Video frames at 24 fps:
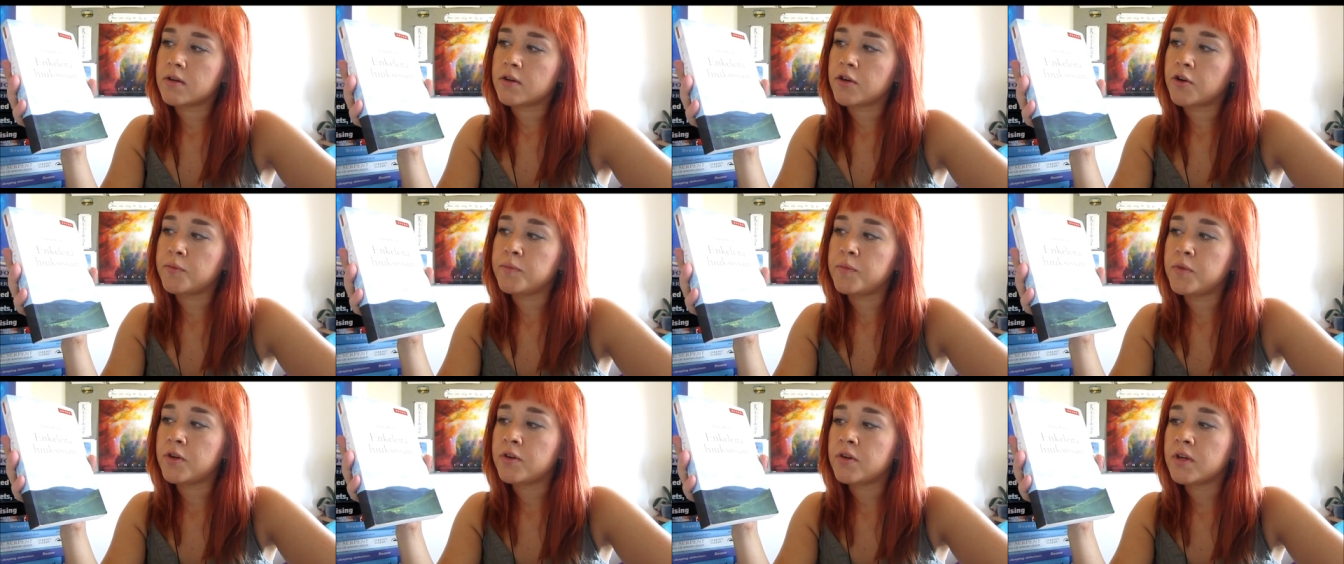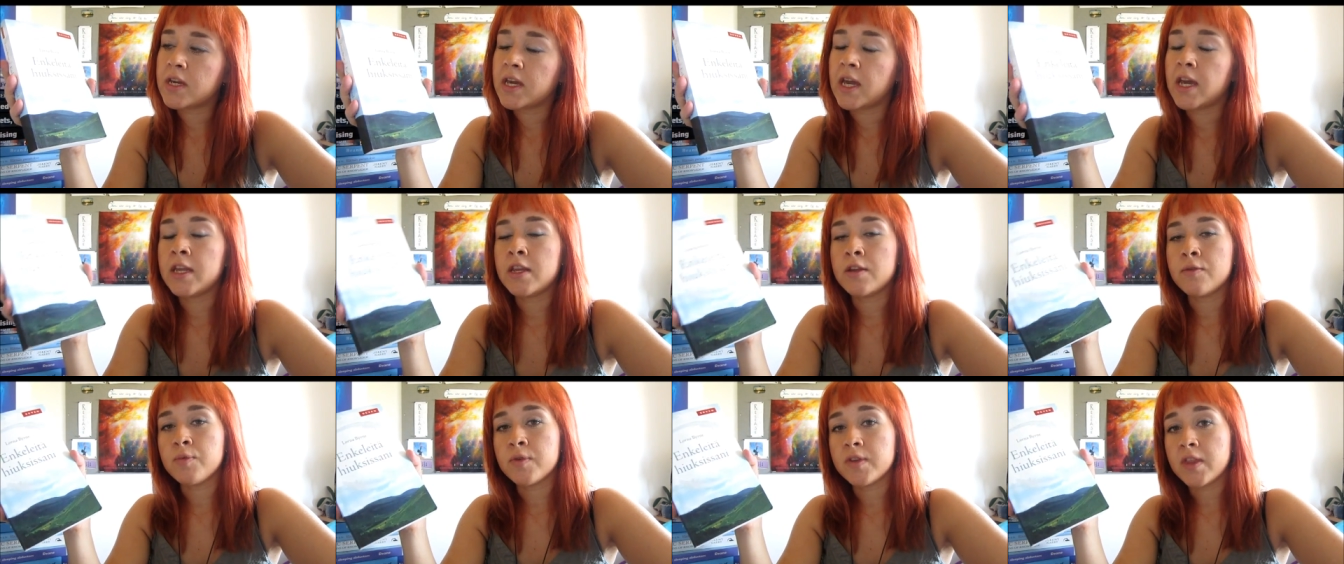
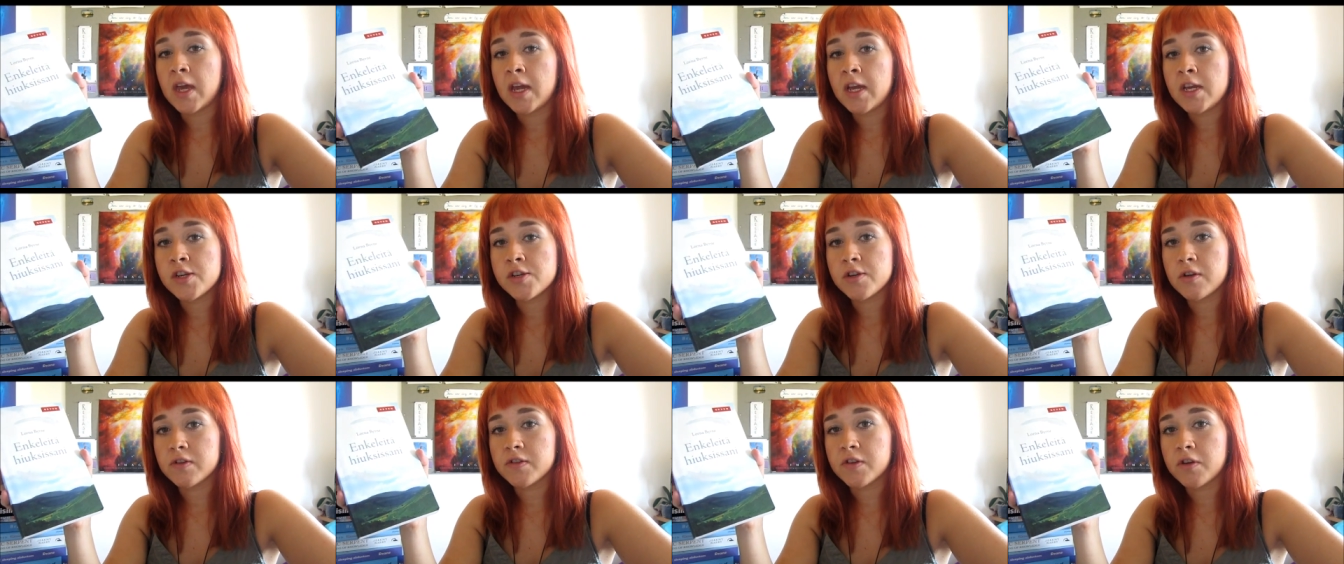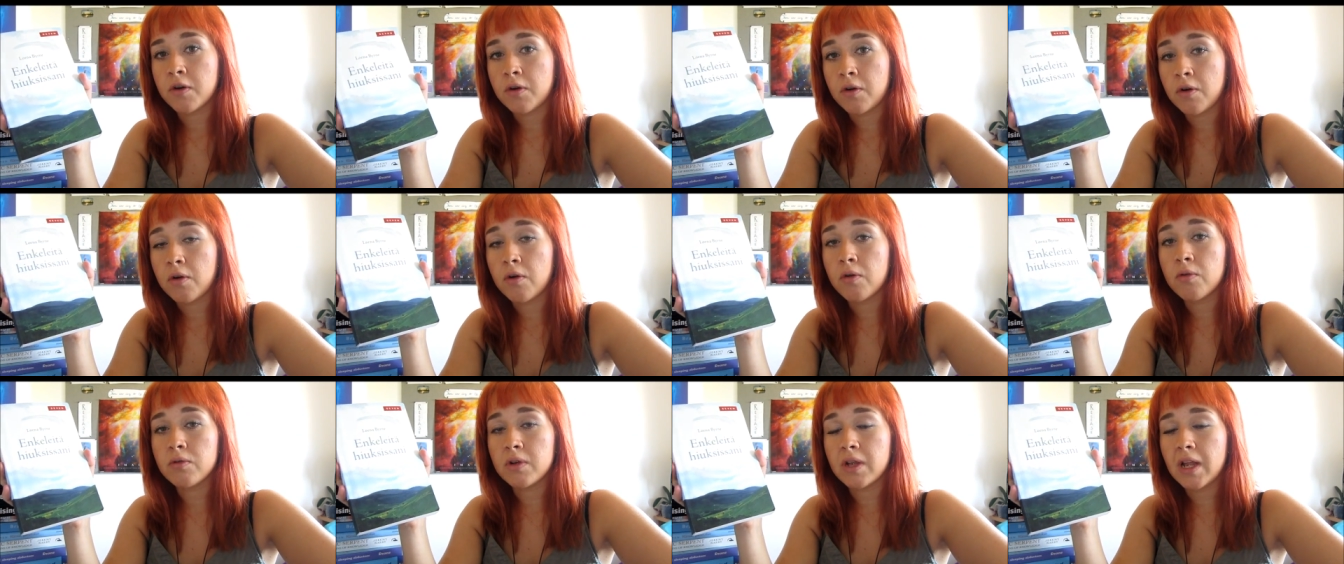communicated with angels her
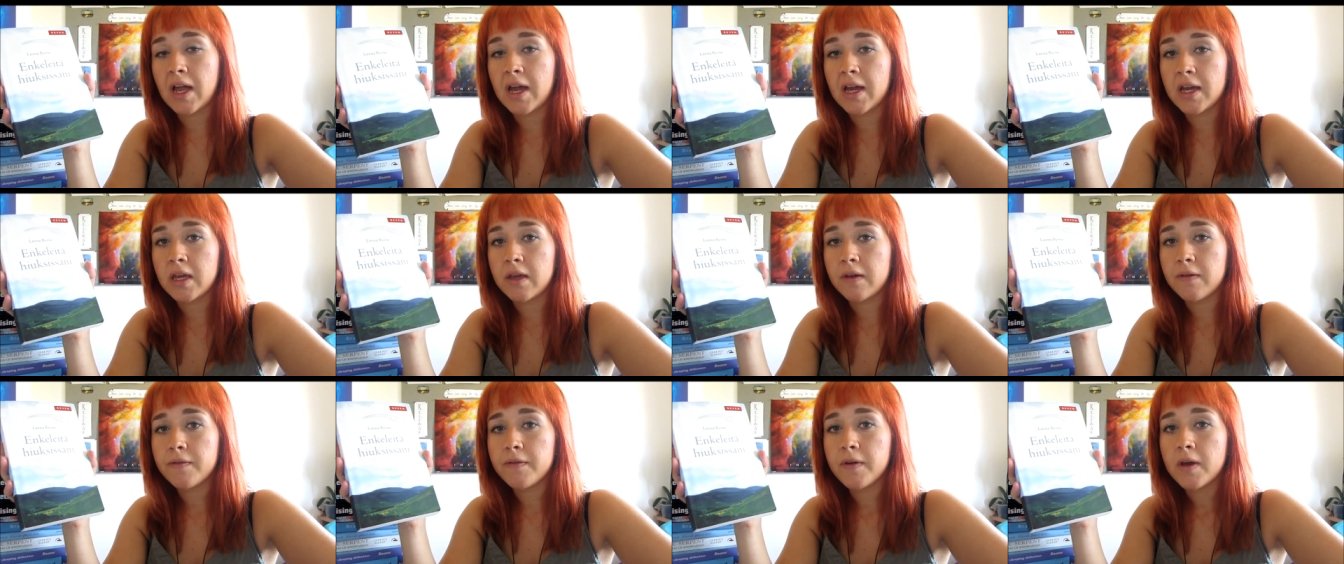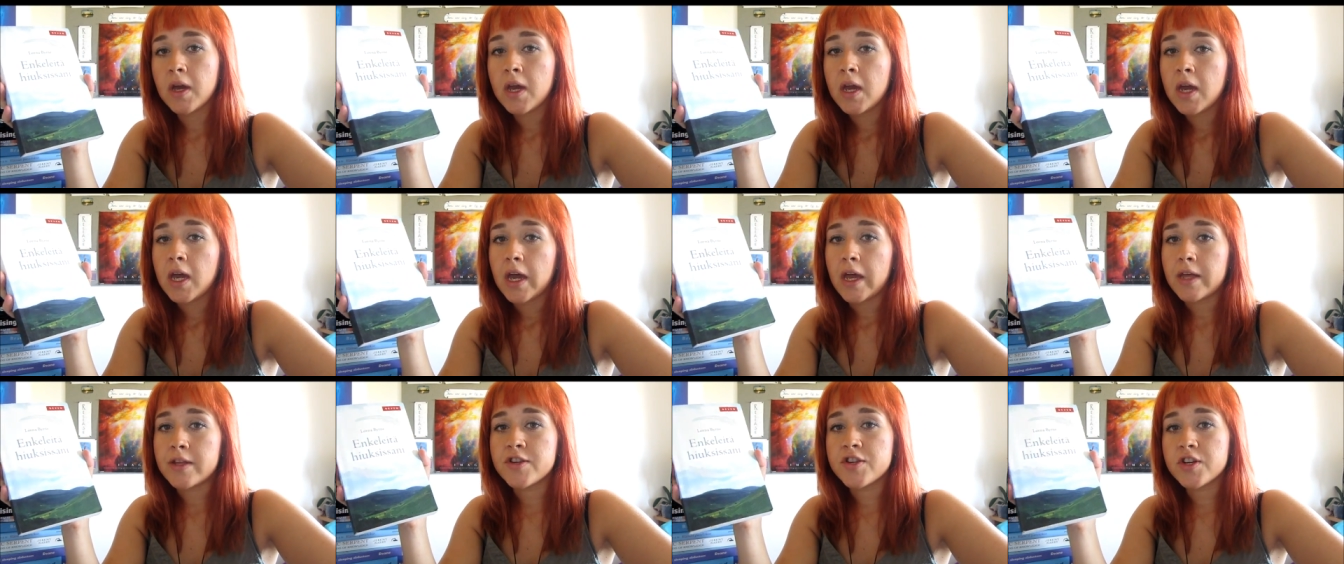whole life
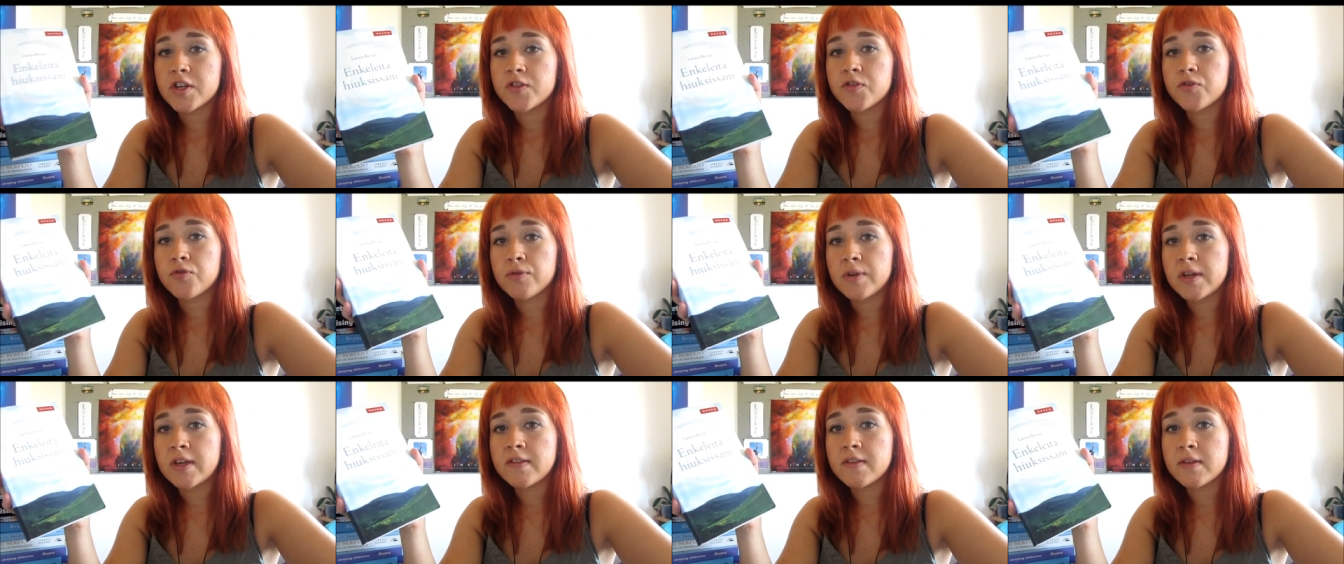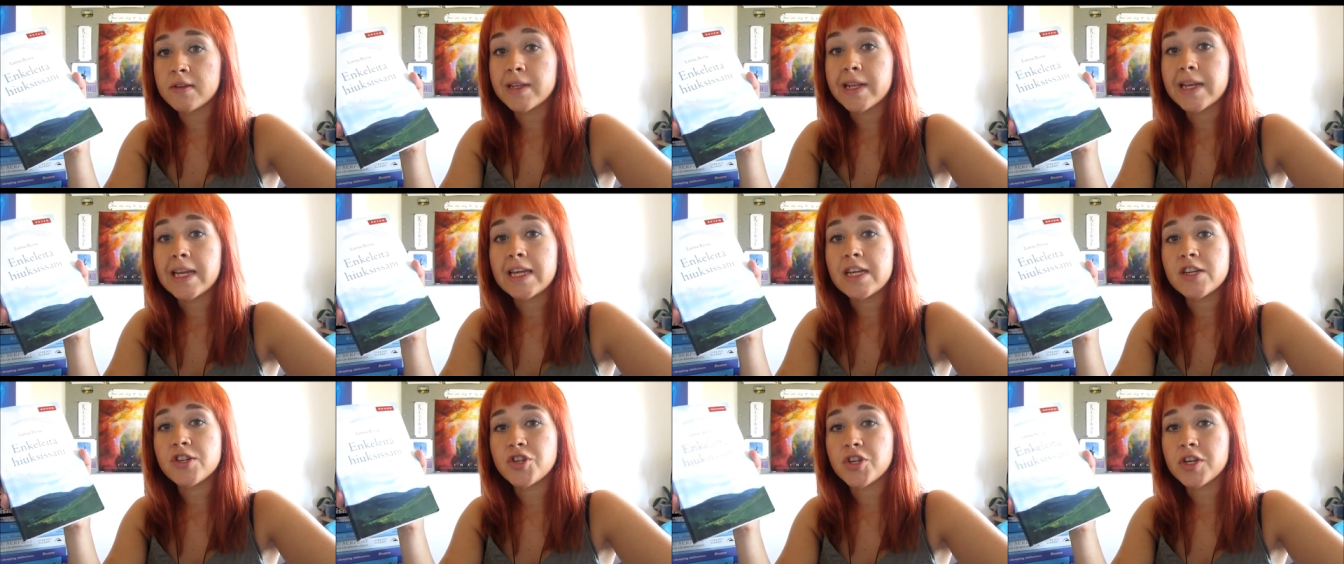and just
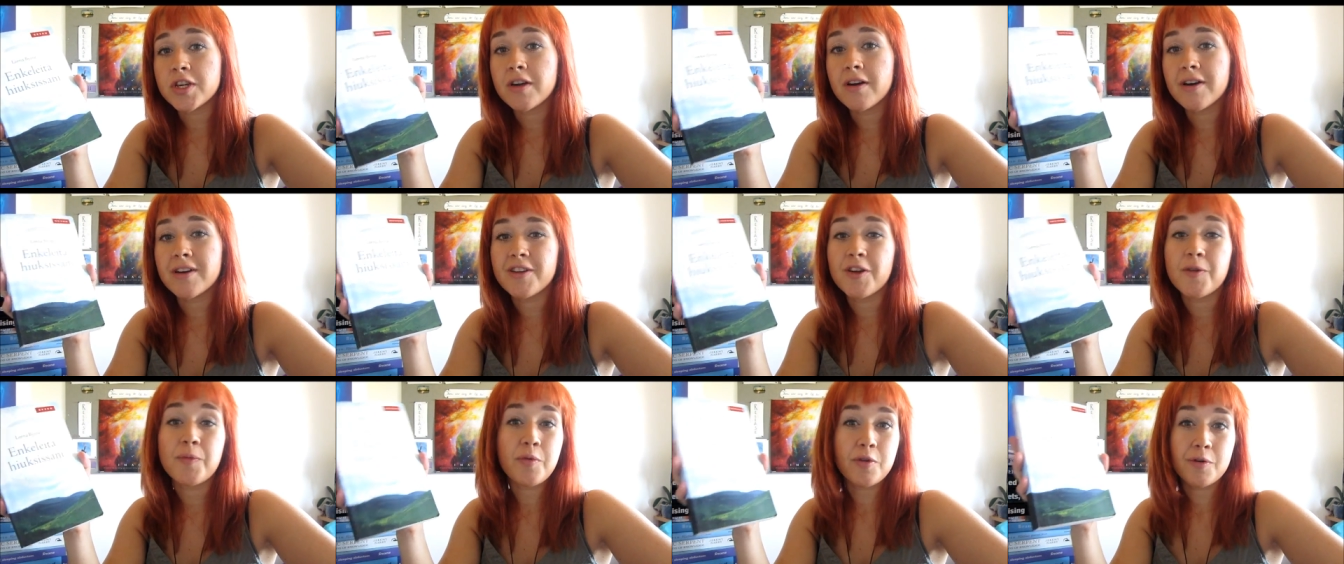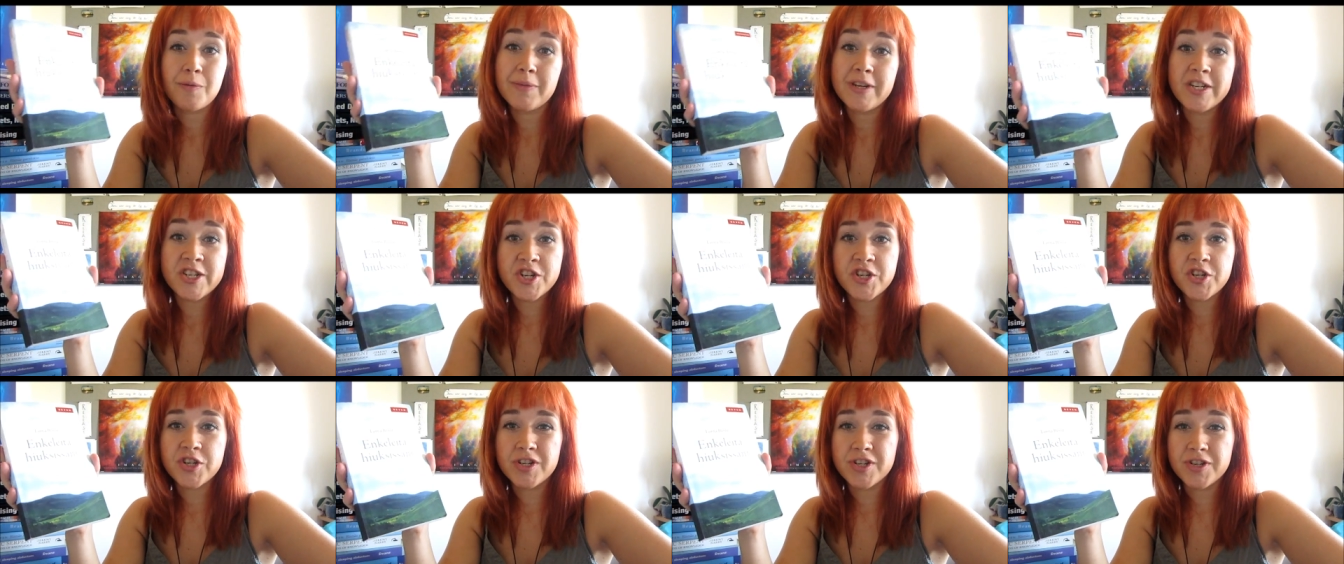recently she got a
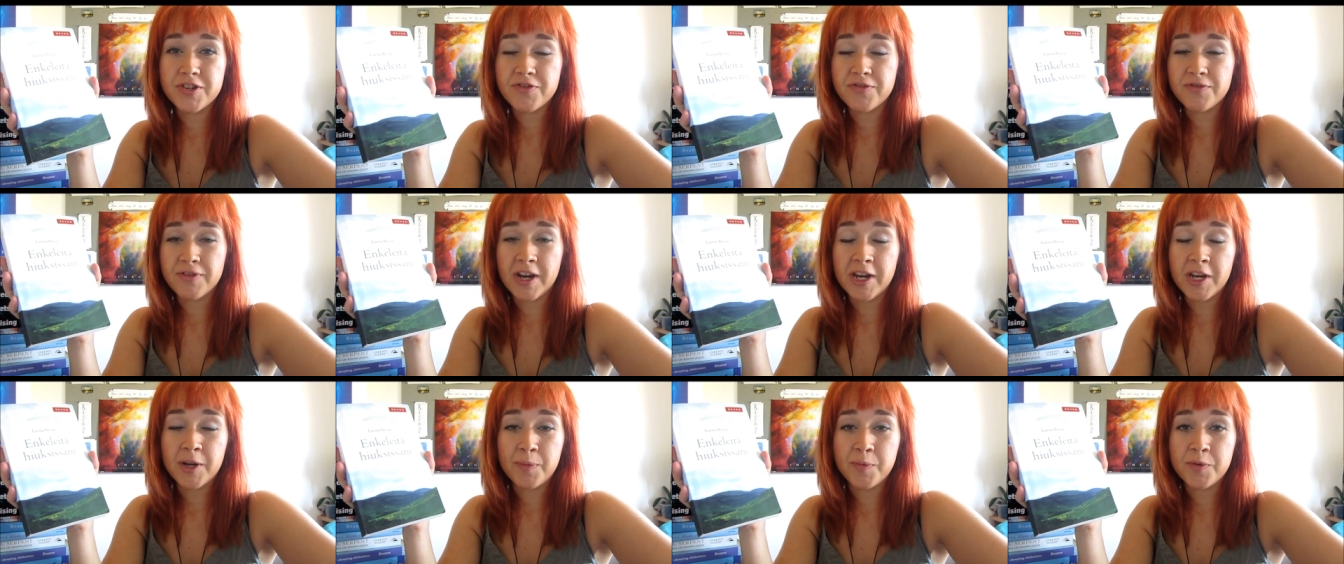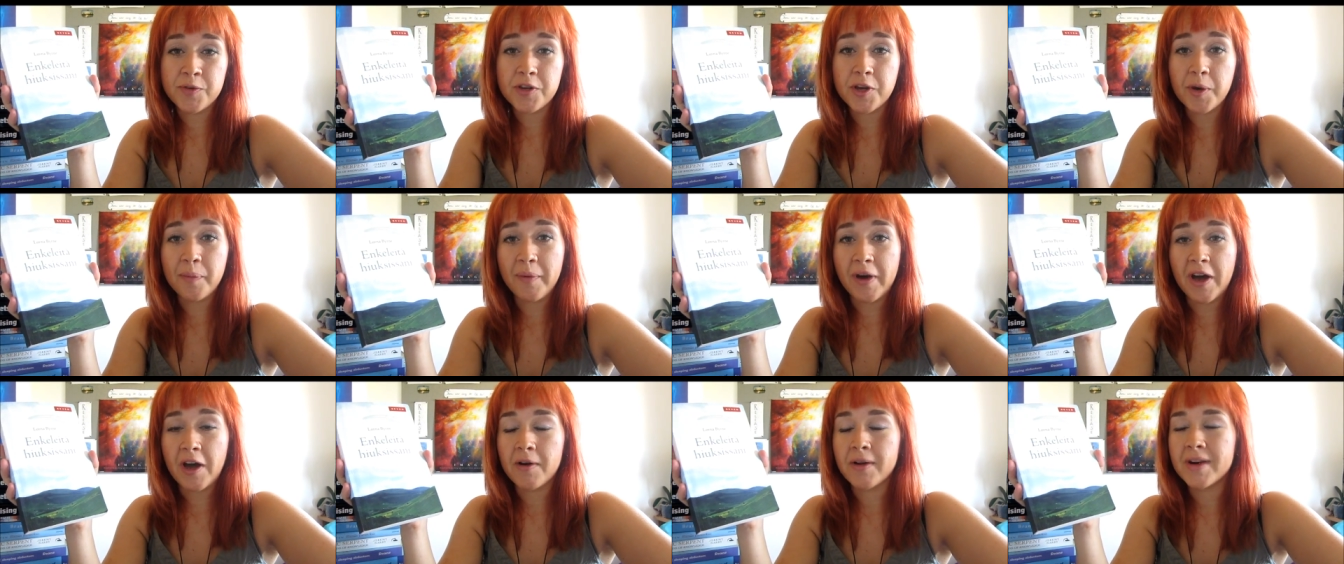permission to write a book
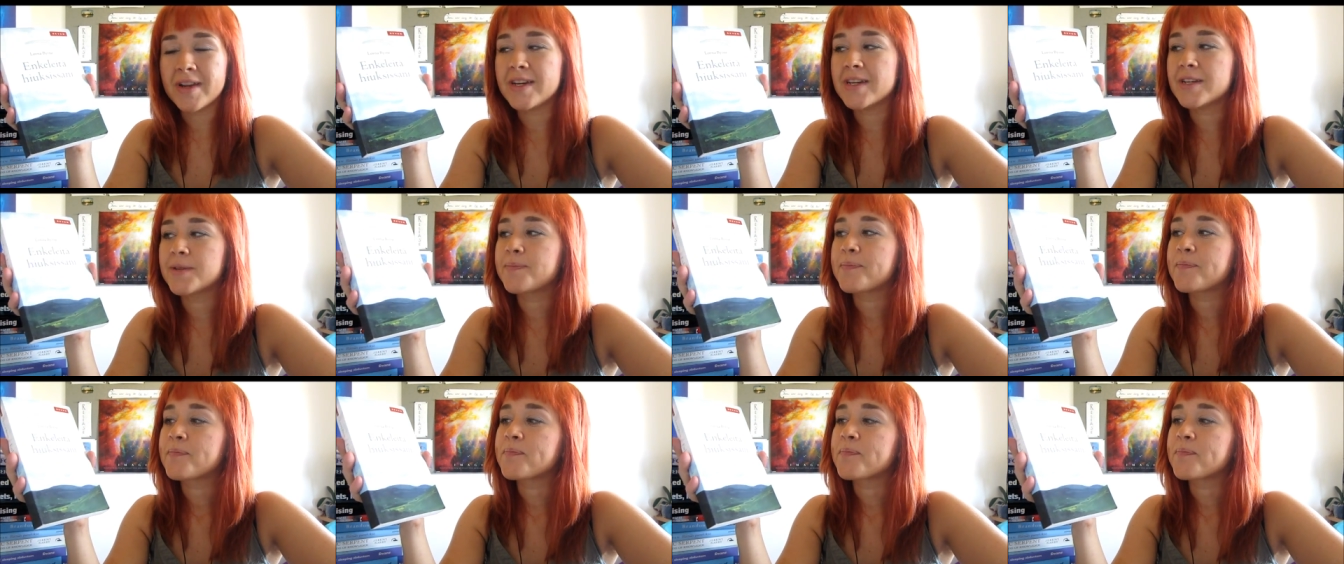about it